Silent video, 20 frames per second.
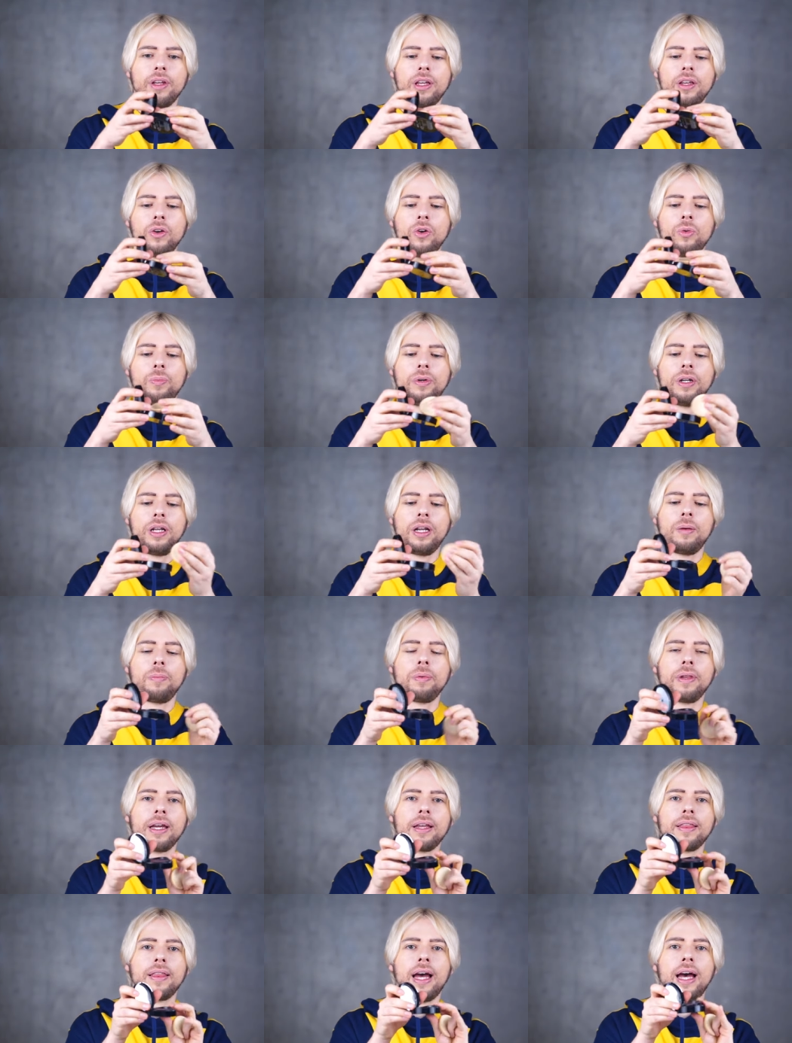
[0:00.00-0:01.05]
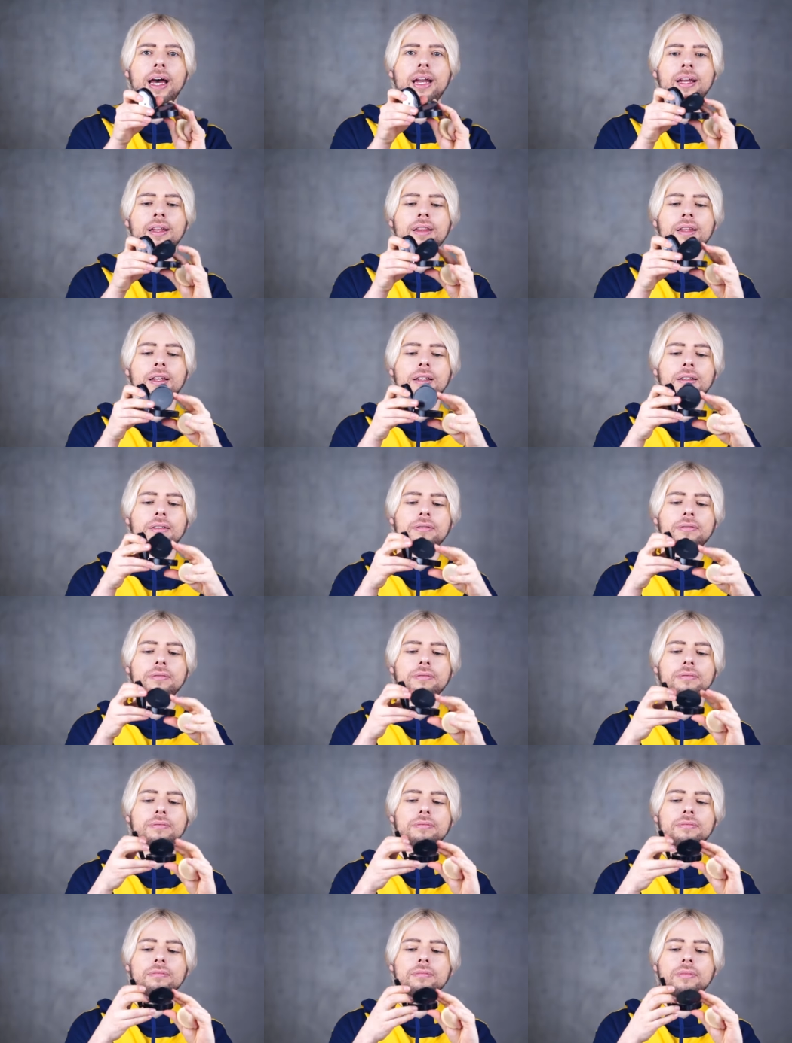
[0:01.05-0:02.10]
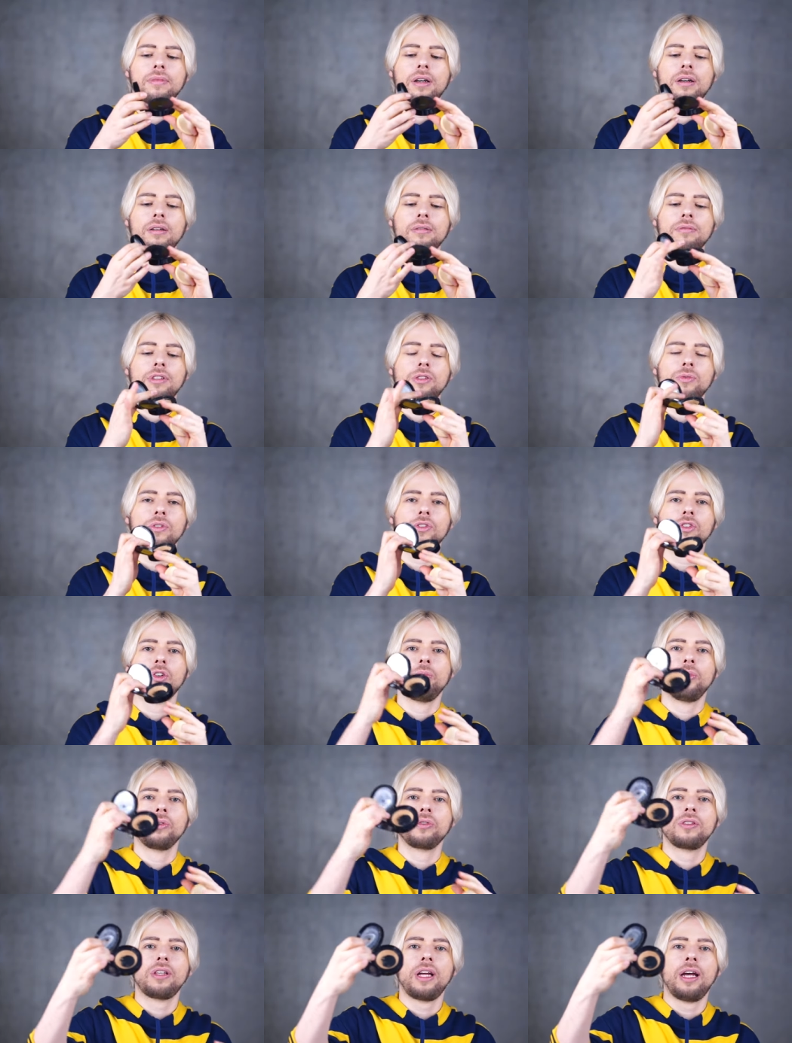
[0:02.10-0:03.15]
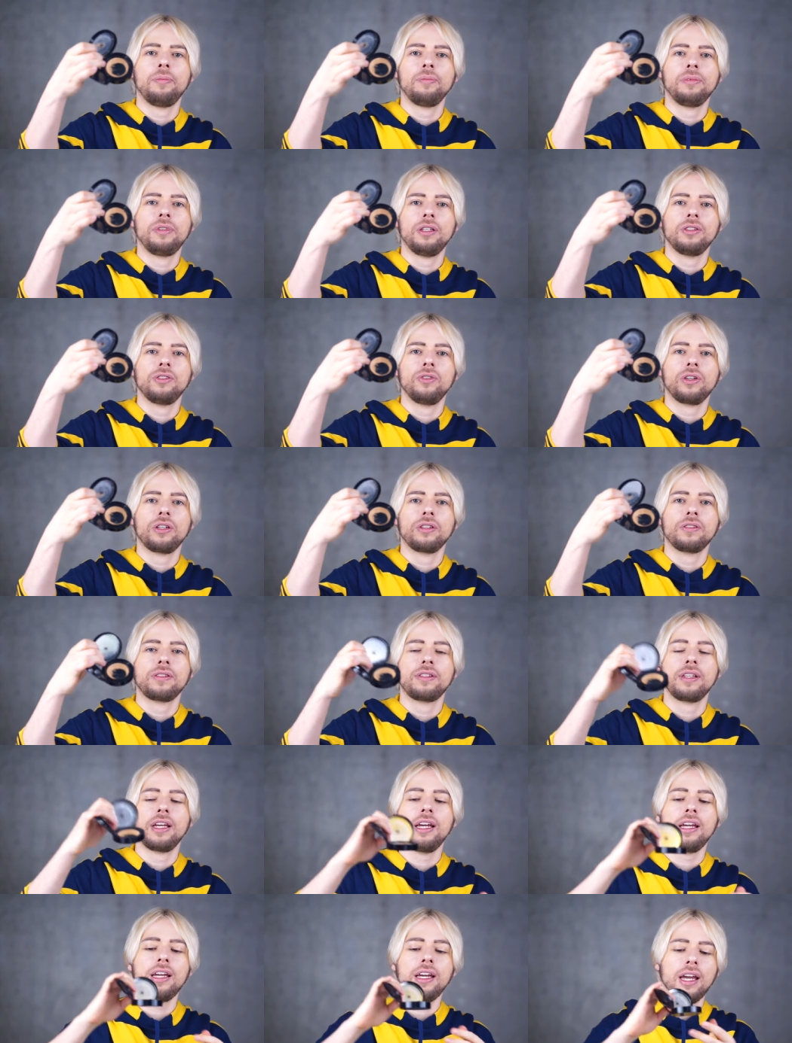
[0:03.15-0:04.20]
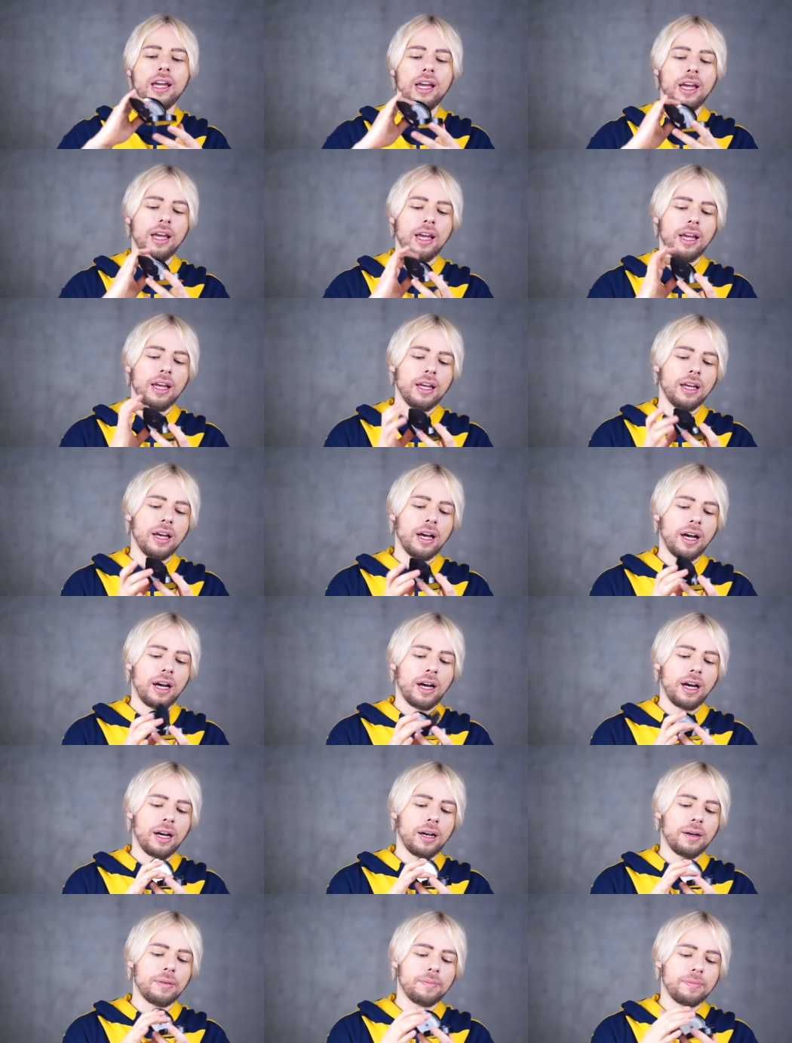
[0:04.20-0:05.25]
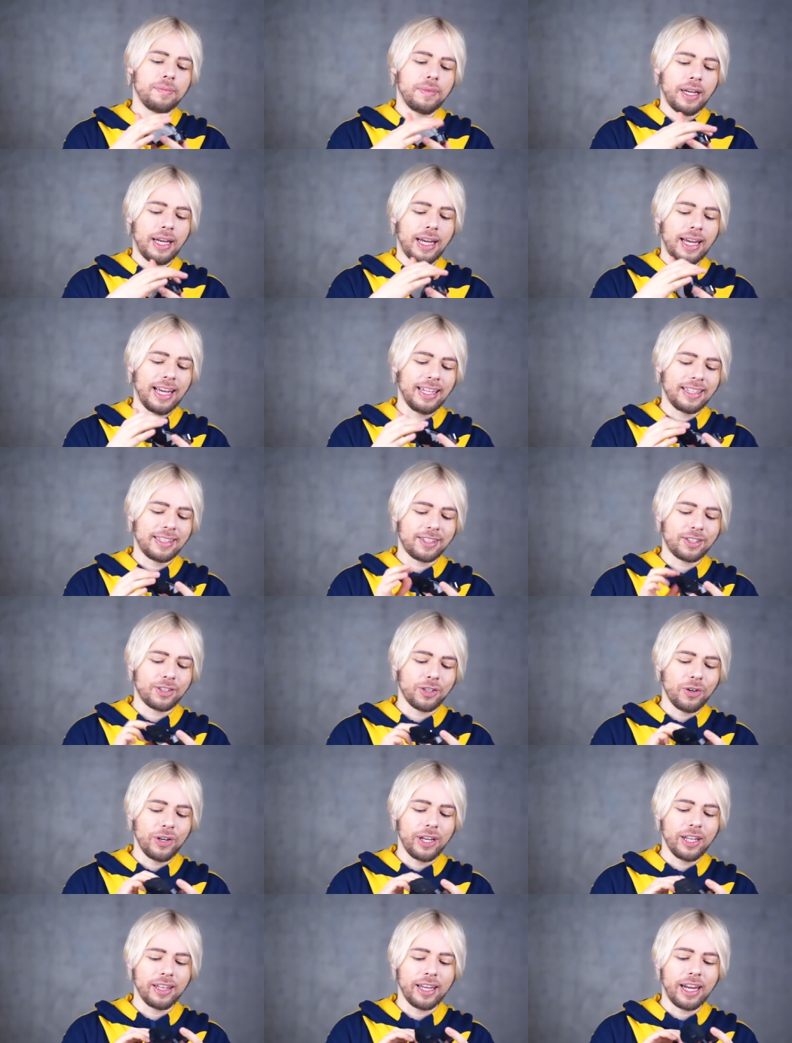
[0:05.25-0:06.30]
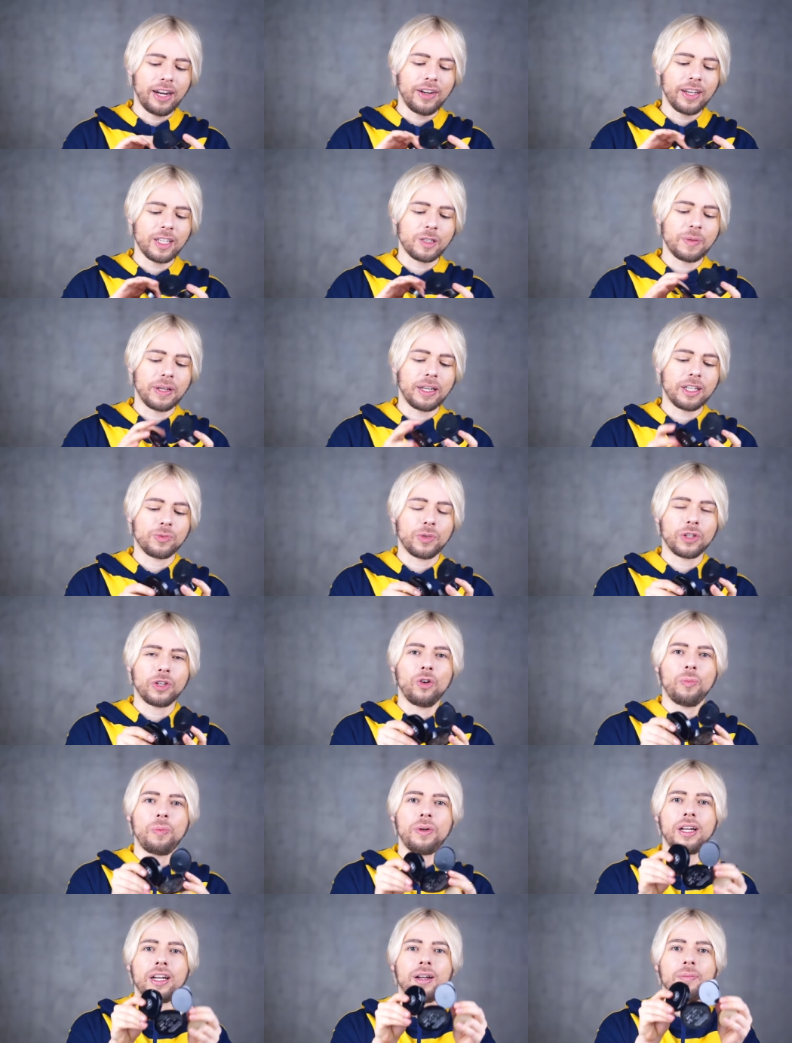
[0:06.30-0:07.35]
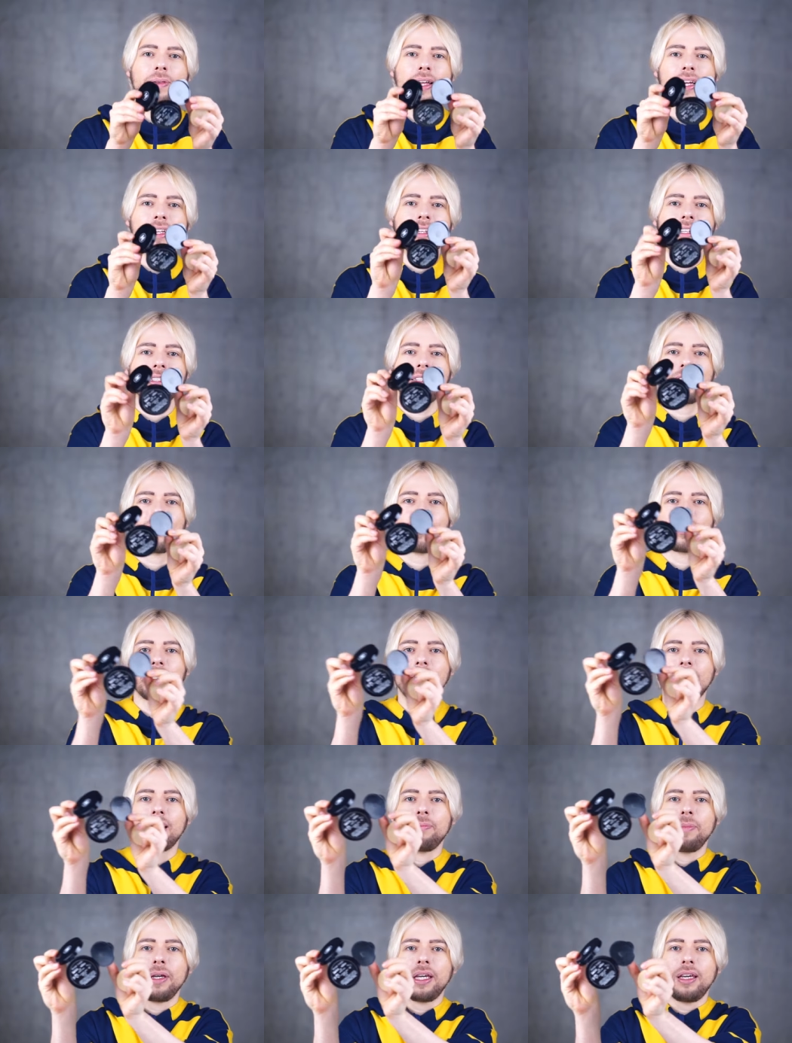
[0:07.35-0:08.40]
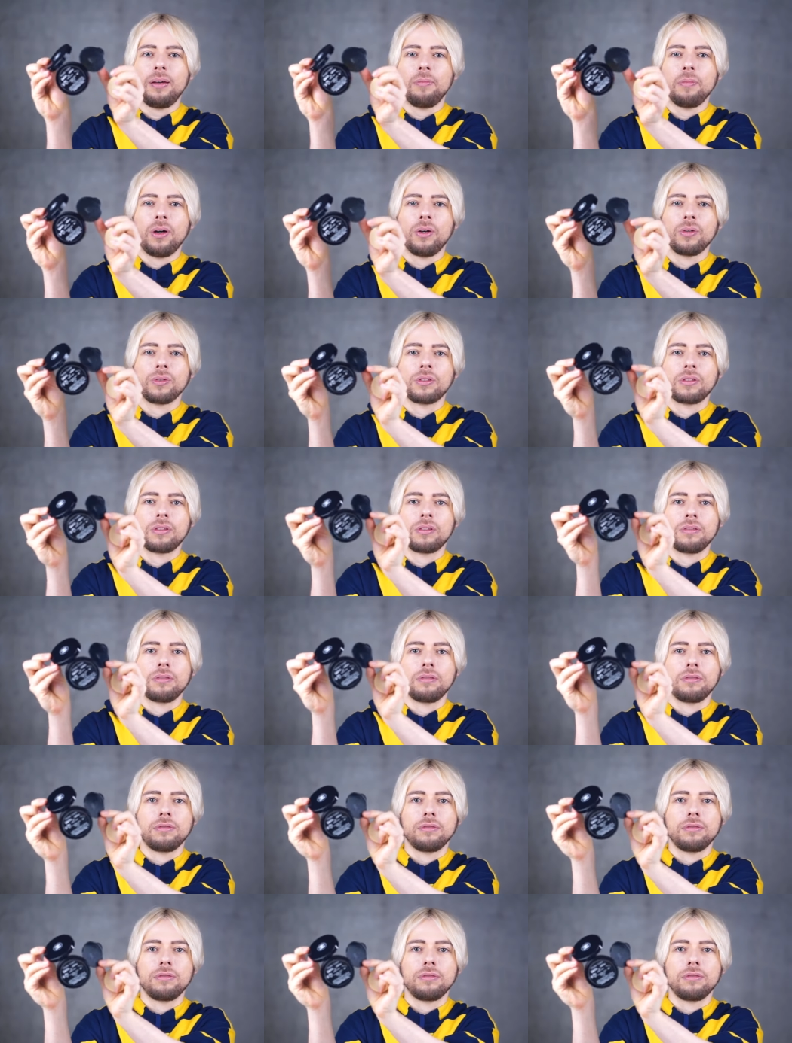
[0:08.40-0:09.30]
And you open it up like that. And then, oh, this one's almost empty, as you can see. Um, it's so hilarious because when you open it up like this, it looks like Mickey Mouse.